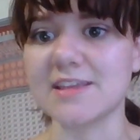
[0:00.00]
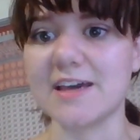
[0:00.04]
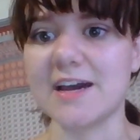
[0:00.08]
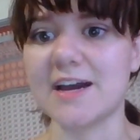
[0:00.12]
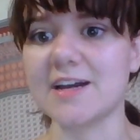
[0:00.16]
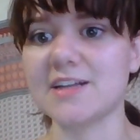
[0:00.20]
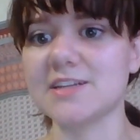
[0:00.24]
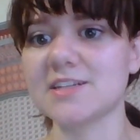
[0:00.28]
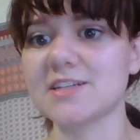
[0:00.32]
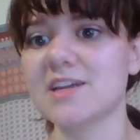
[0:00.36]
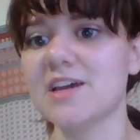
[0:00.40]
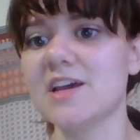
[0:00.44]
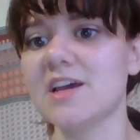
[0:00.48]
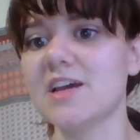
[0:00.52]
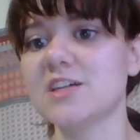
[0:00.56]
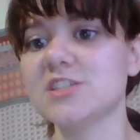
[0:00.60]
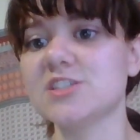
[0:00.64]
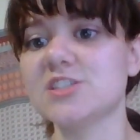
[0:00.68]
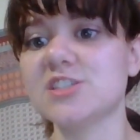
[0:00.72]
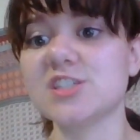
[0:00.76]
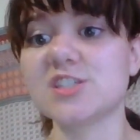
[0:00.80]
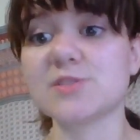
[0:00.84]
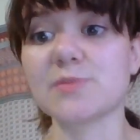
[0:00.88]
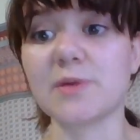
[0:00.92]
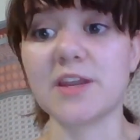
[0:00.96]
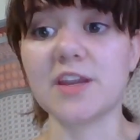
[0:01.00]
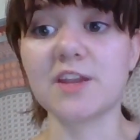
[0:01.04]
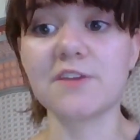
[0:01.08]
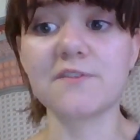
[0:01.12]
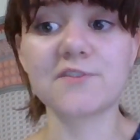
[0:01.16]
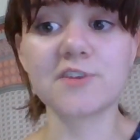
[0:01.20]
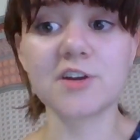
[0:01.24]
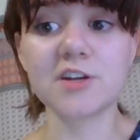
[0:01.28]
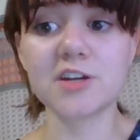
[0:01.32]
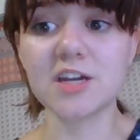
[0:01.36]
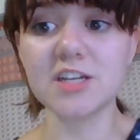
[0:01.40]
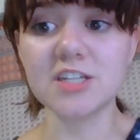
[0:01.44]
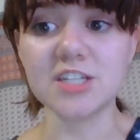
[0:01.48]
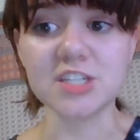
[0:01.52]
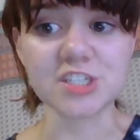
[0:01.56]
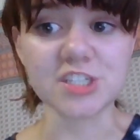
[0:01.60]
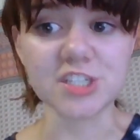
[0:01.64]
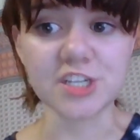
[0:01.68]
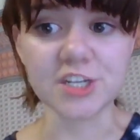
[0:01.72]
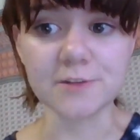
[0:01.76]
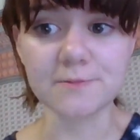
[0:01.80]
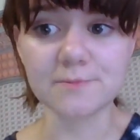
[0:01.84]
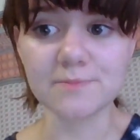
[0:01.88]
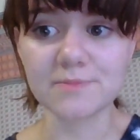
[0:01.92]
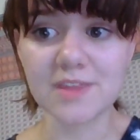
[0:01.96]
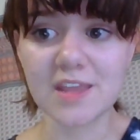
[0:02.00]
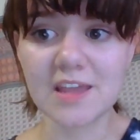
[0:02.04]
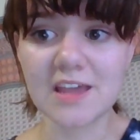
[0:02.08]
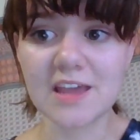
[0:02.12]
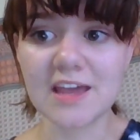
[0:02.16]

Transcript: that she's waiting for an audition,